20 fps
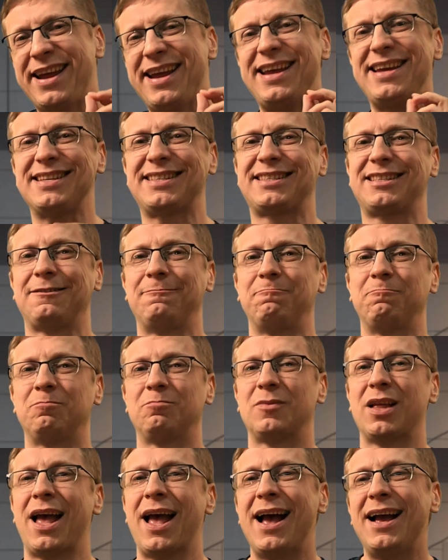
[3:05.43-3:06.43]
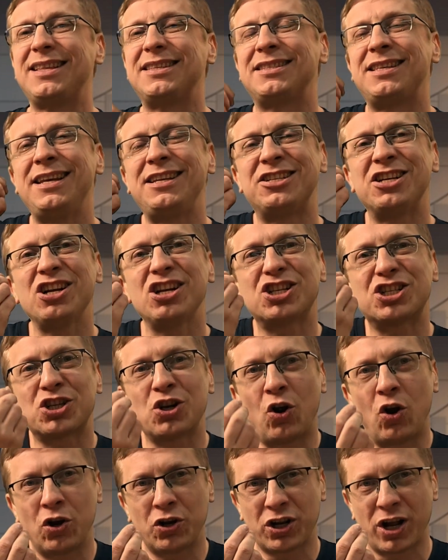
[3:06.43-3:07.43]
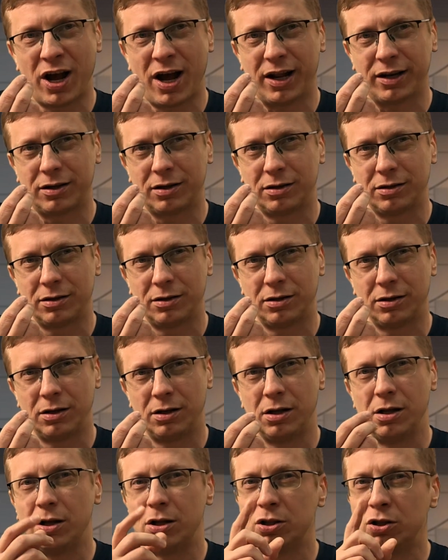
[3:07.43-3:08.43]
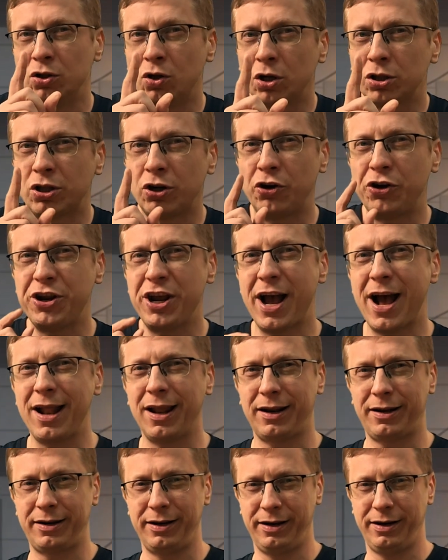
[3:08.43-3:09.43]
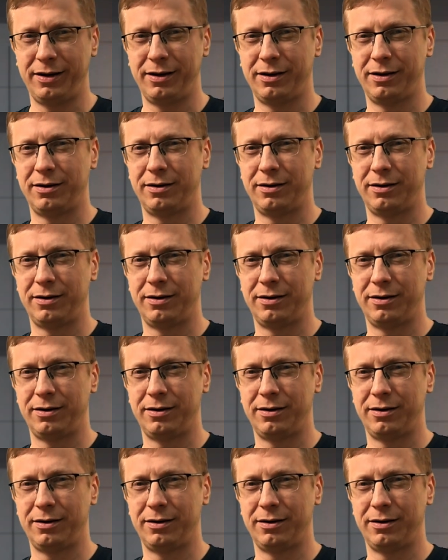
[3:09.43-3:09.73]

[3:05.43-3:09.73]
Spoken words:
is a teaching shortcut, not a reality.